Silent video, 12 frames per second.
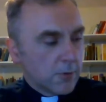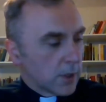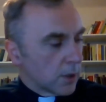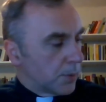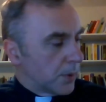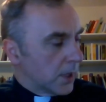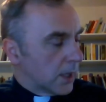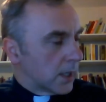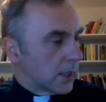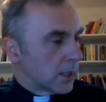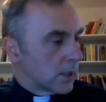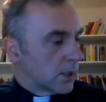Philip
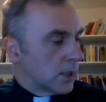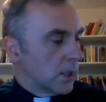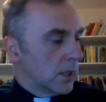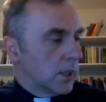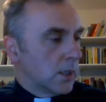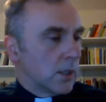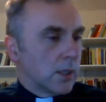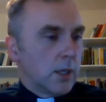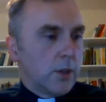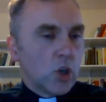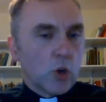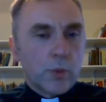and the
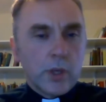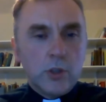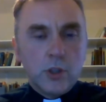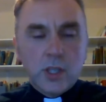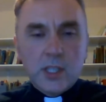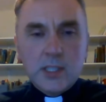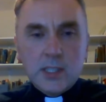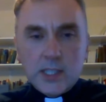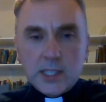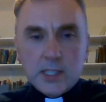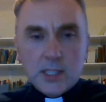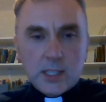Ethiopian eunuch
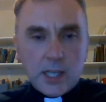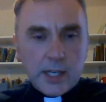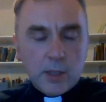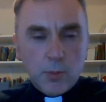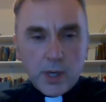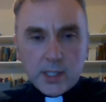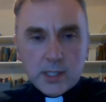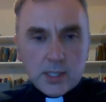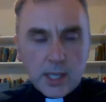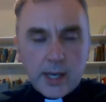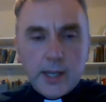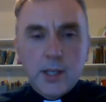sit side by
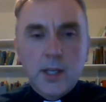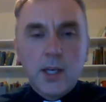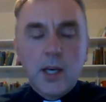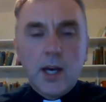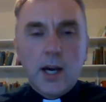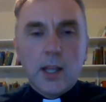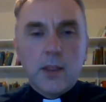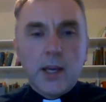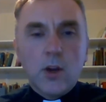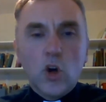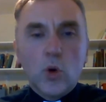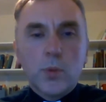side, and
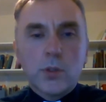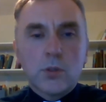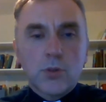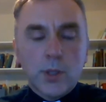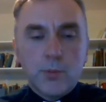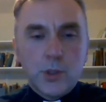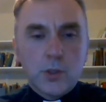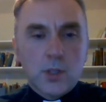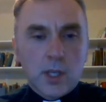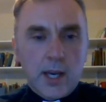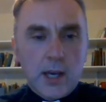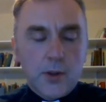they open scripture
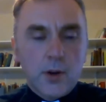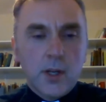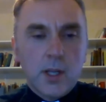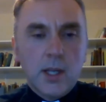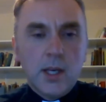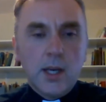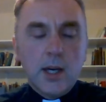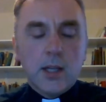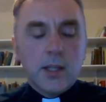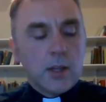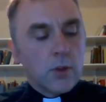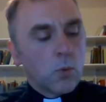together.
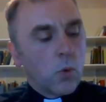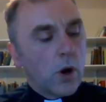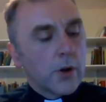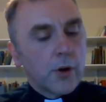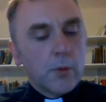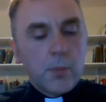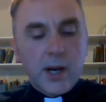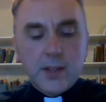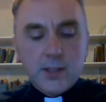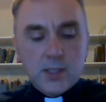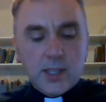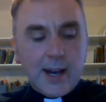And then the water
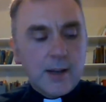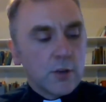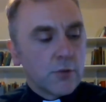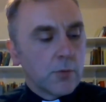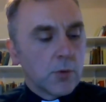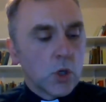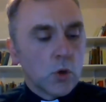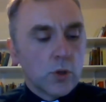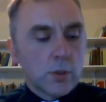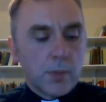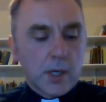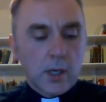by the side of the
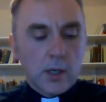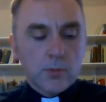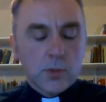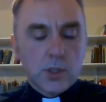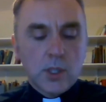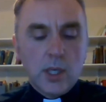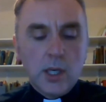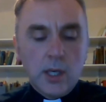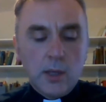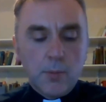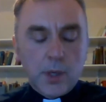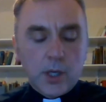road becomes
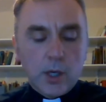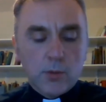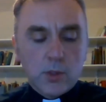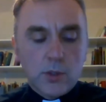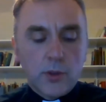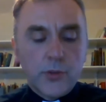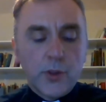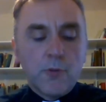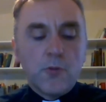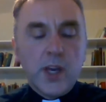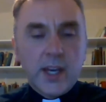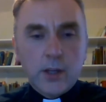
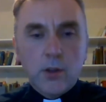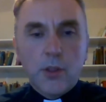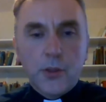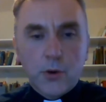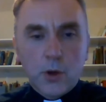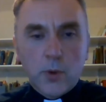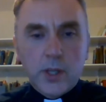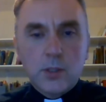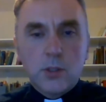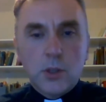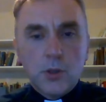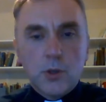the vehicle through
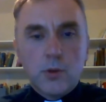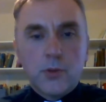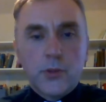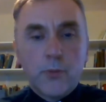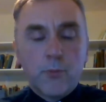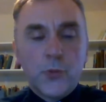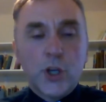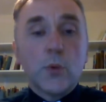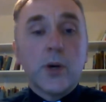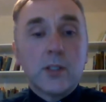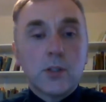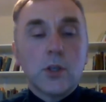which the
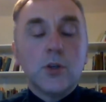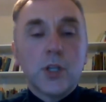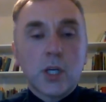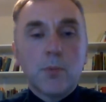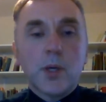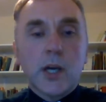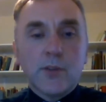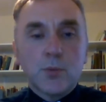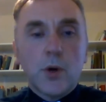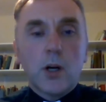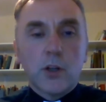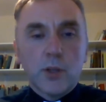eunuch
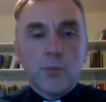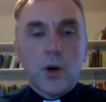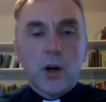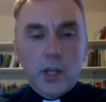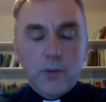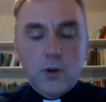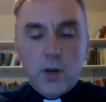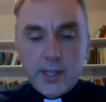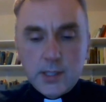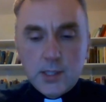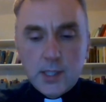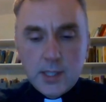becomes part of the body of
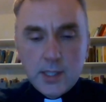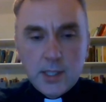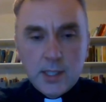Christ.